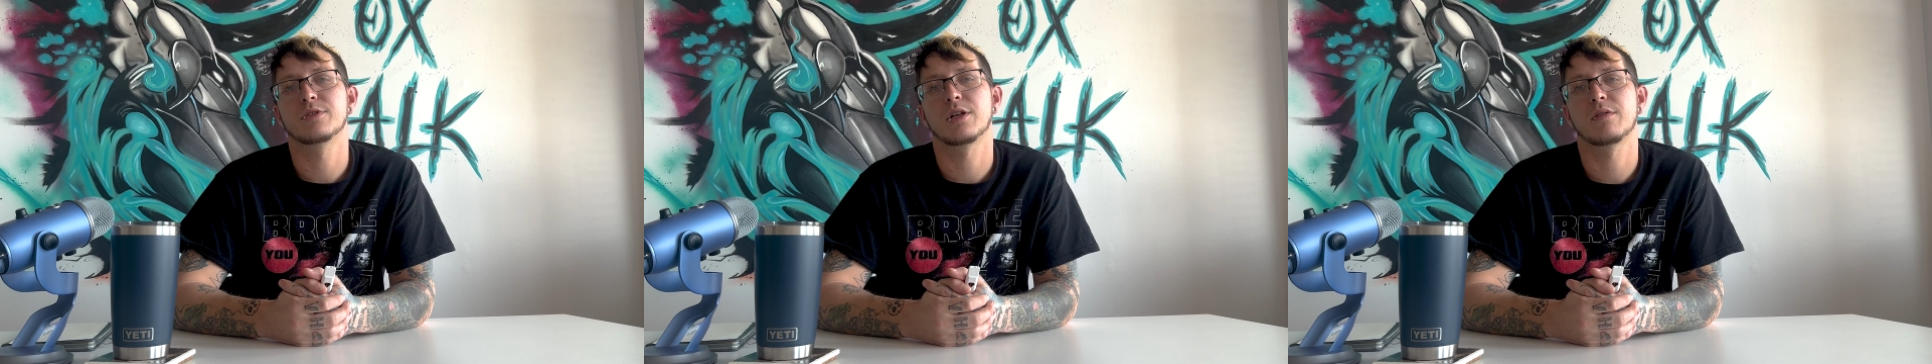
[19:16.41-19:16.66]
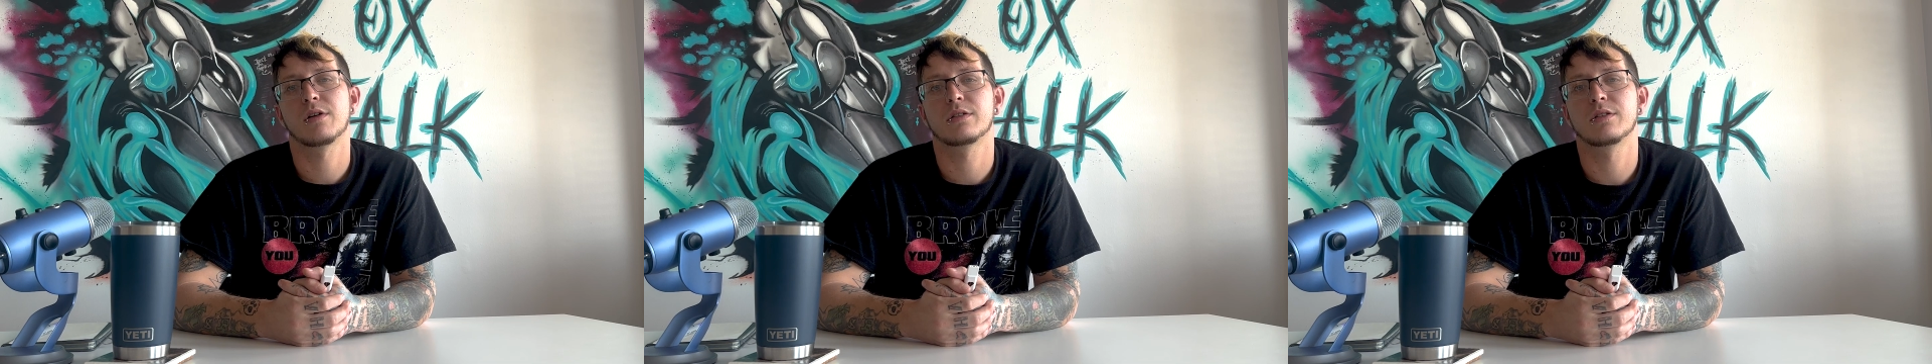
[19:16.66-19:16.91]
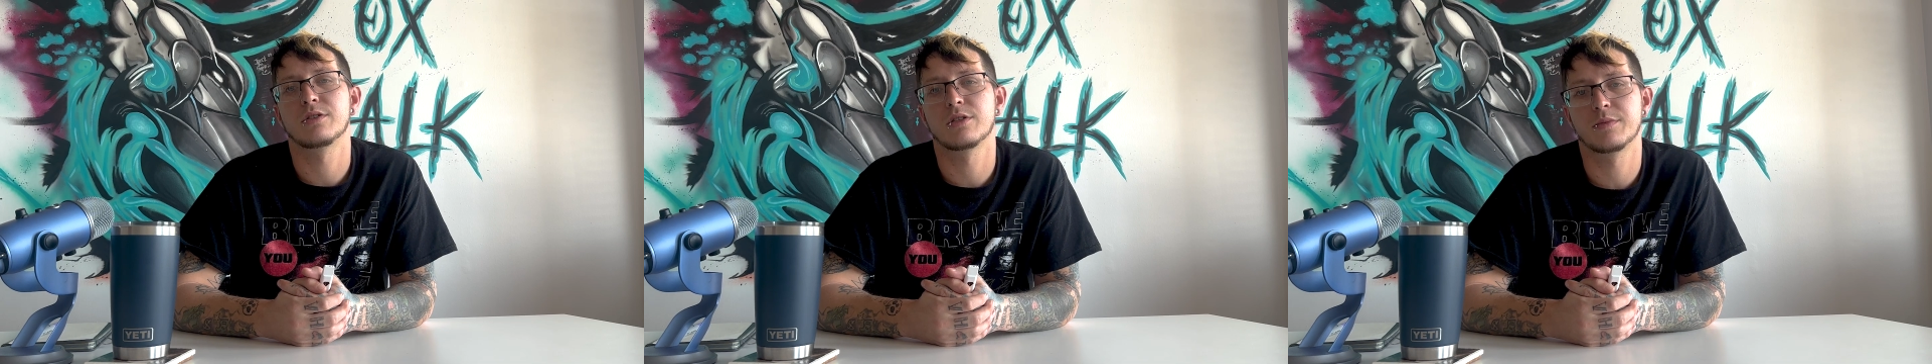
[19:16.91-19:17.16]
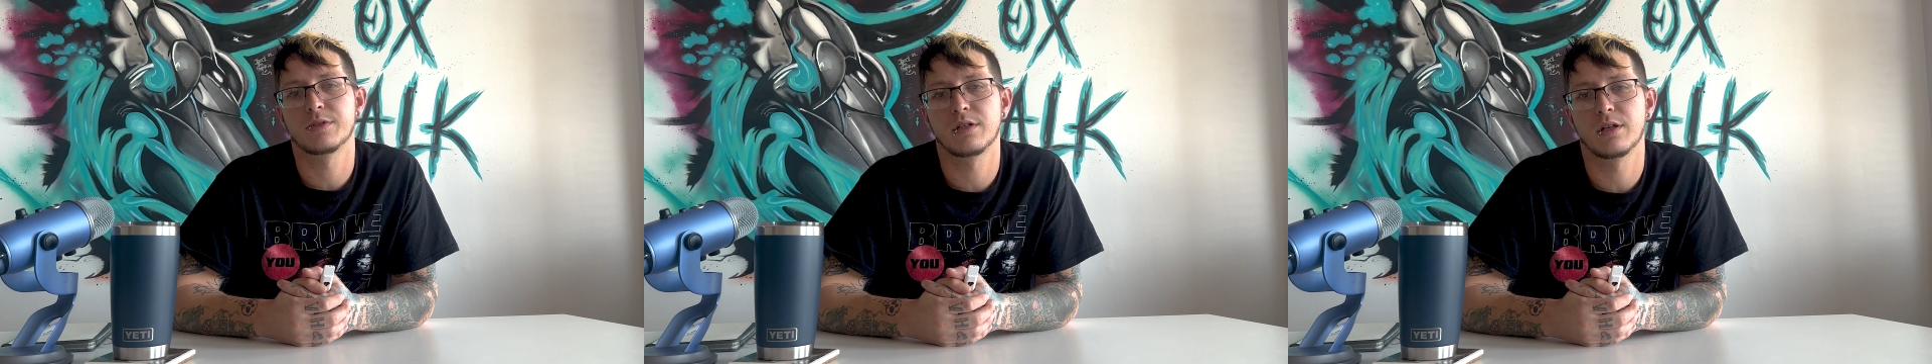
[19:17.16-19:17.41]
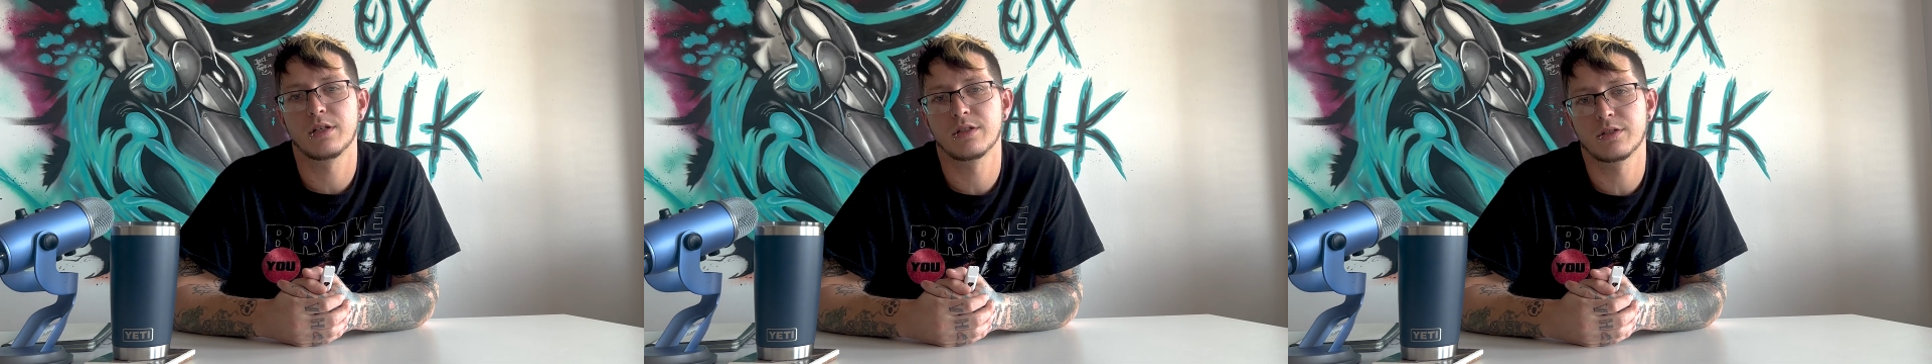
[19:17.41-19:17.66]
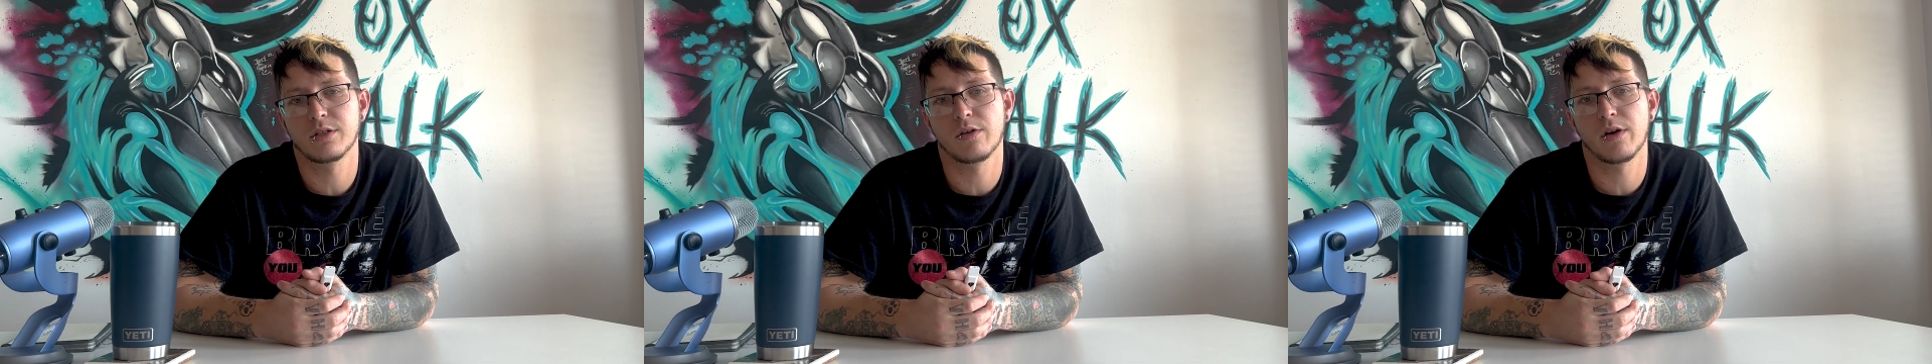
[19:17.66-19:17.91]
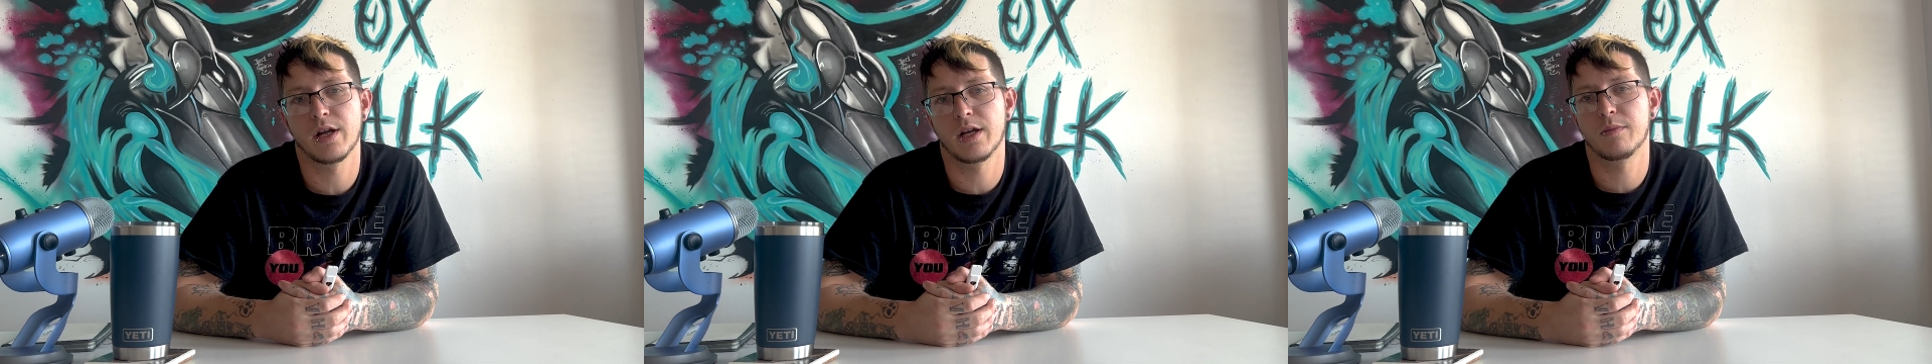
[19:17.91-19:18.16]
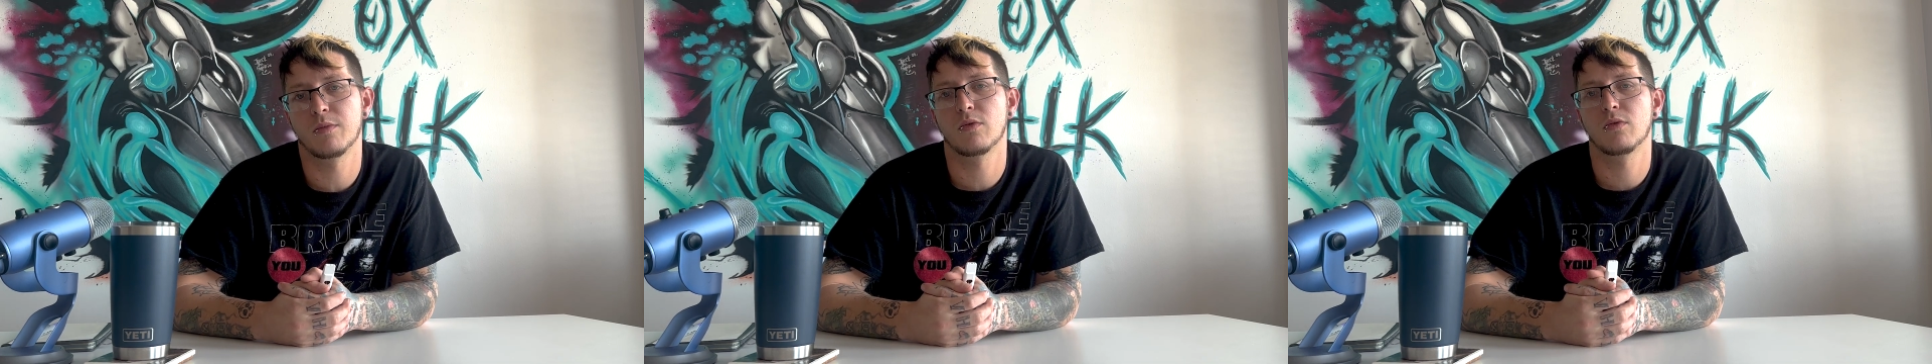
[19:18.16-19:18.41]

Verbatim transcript: JRockTheGypsy on Instagram